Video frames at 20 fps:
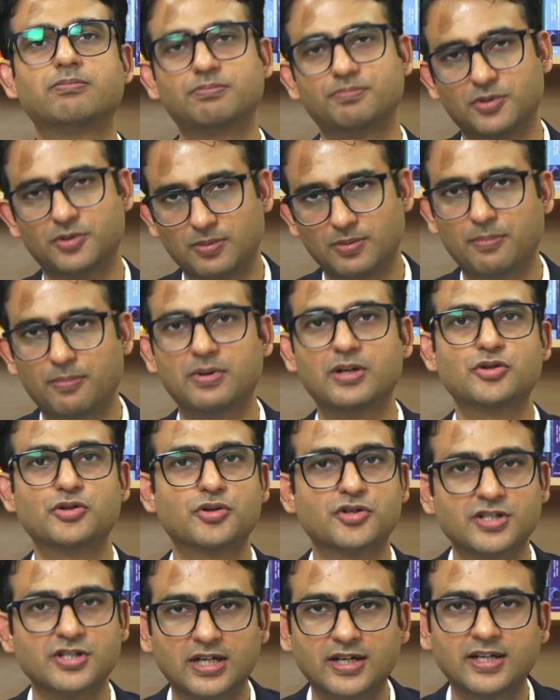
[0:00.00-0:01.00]
probably you should
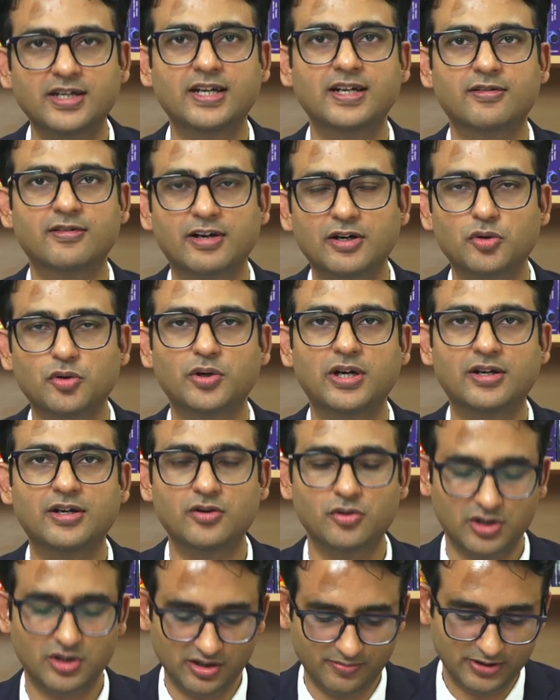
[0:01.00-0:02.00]
study and try to get
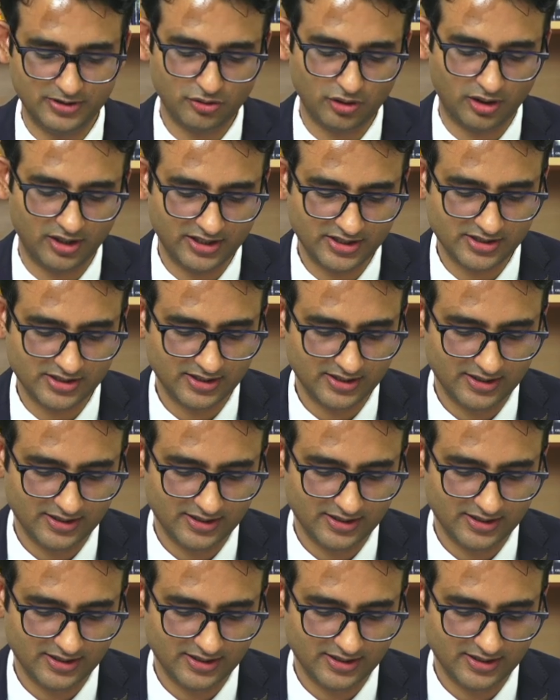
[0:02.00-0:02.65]
into government college.